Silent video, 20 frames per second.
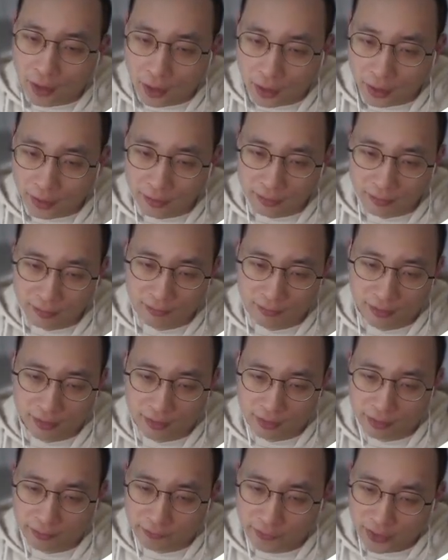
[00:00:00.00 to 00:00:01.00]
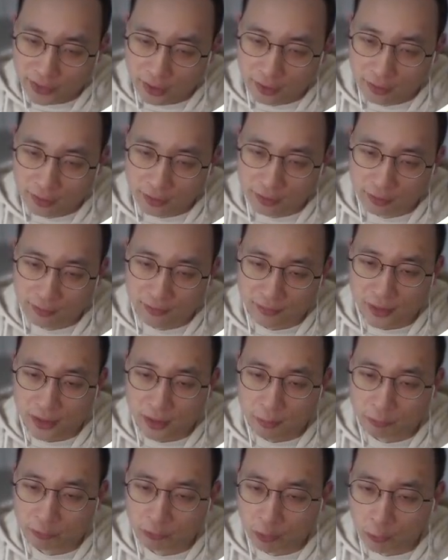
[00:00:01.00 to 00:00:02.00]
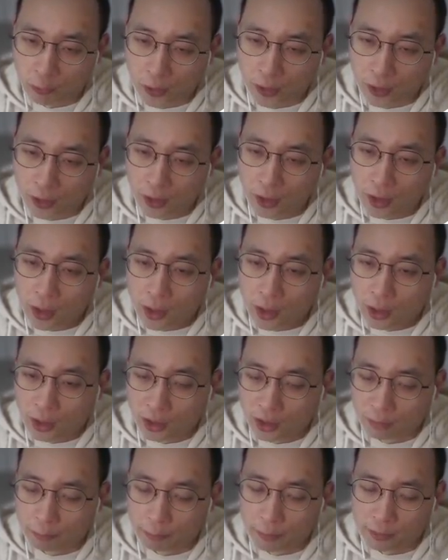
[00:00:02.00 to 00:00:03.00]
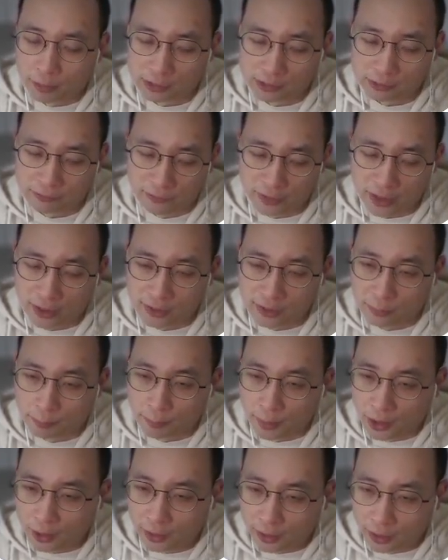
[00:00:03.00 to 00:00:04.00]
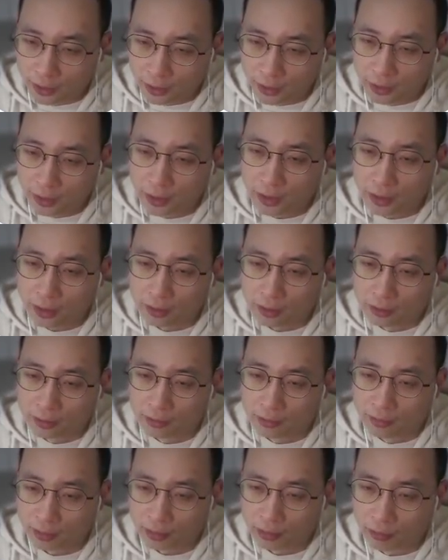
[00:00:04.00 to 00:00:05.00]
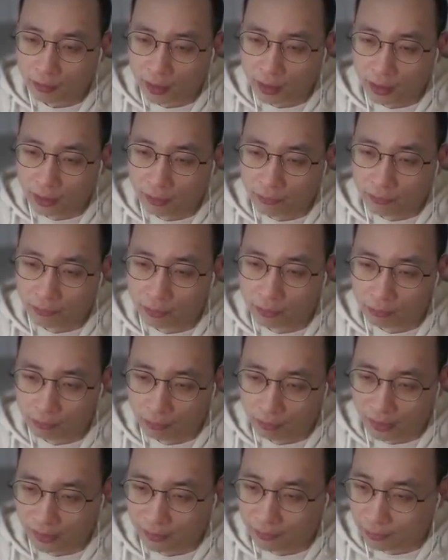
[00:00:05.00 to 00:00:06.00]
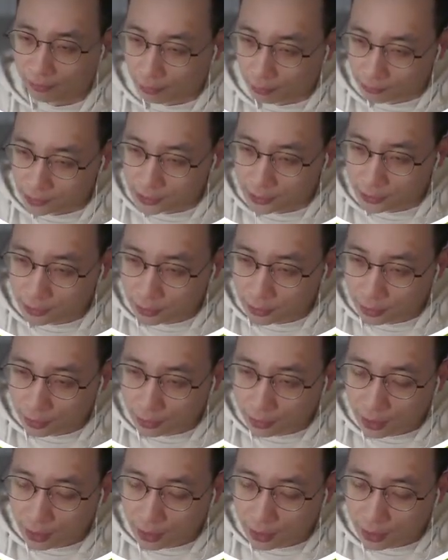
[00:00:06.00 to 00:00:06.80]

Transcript: a significant step forward in both flexibility and security for rule execution.